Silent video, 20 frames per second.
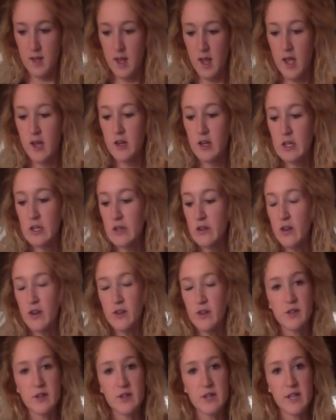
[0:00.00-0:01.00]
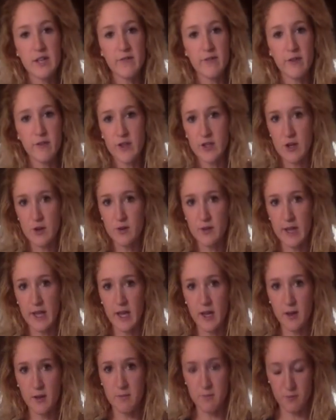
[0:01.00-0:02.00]
And a good alternative if you don't
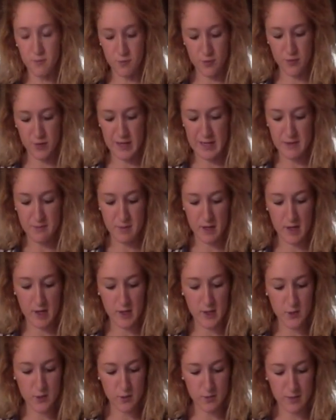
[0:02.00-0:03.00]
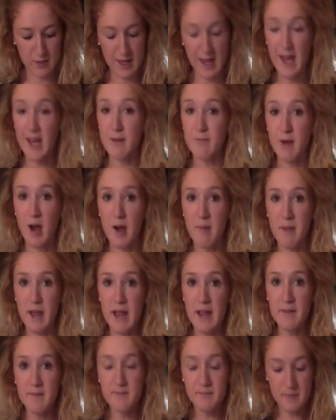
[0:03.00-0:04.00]
like green beans would be
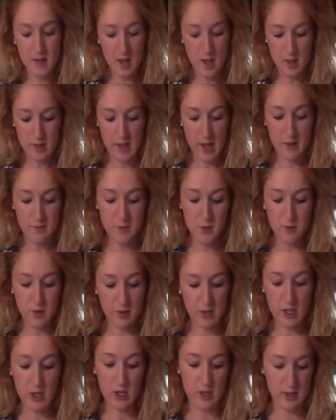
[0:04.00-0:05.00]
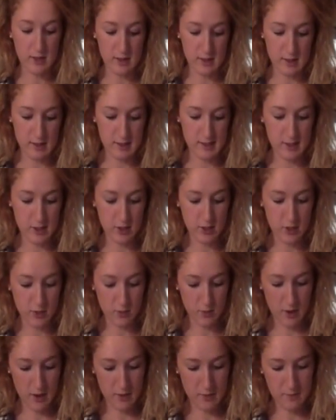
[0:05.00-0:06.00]
edamame. That'd be really good in this dish as
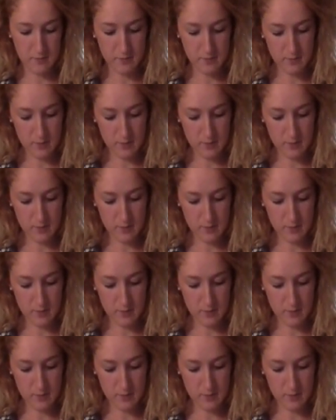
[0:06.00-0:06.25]
well.